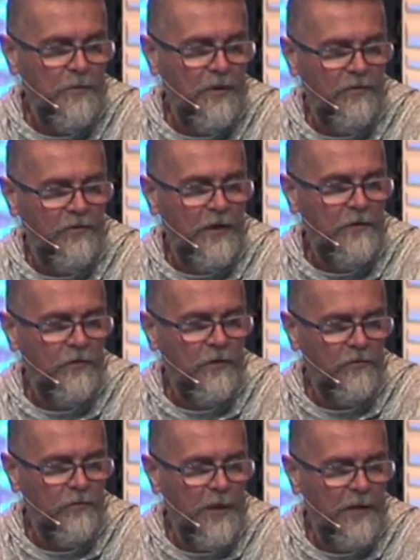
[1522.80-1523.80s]
miss
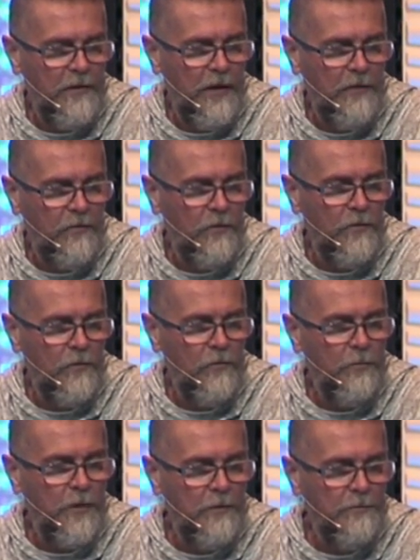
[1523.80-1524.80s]
teachings about tattoos.
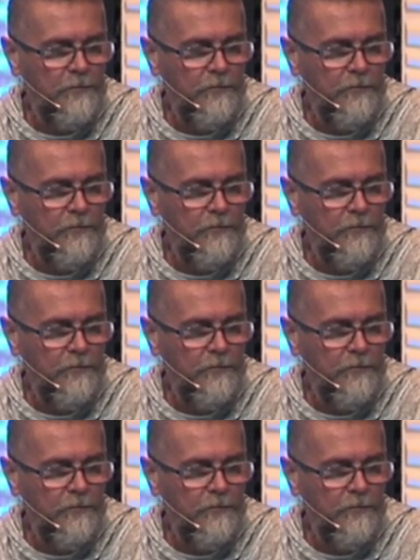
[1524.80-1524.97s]
But.